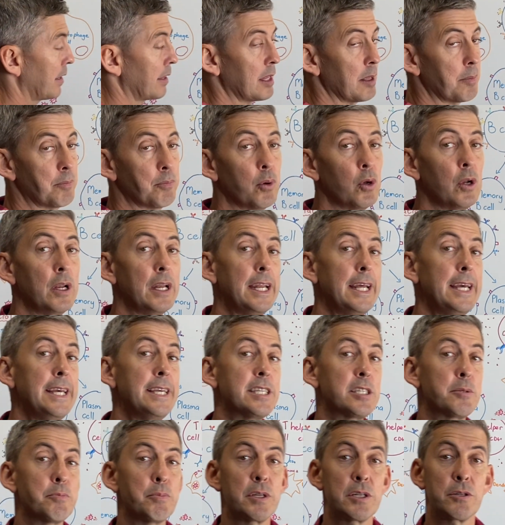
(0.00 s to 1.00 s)
the
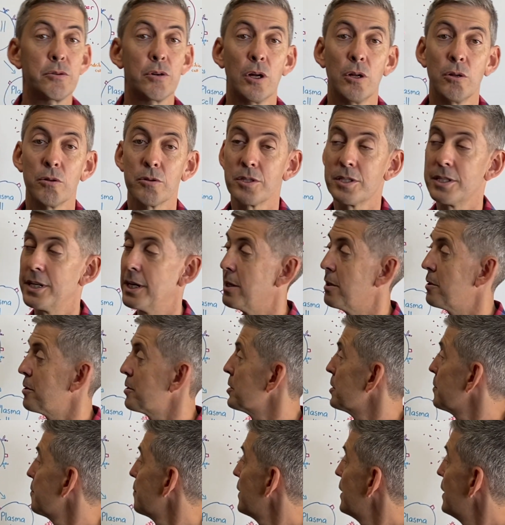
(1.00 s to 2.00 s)
police patrol
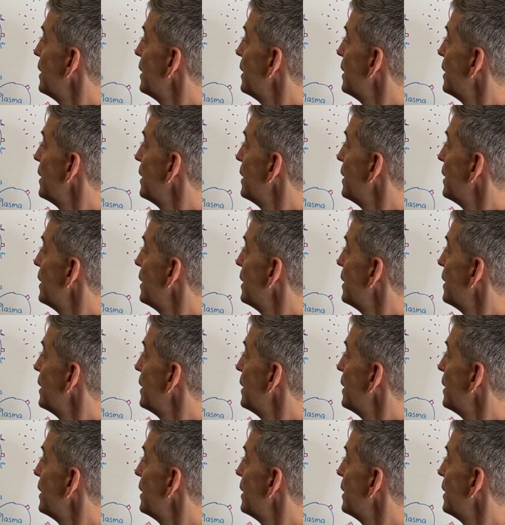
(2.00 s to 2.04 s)
cells.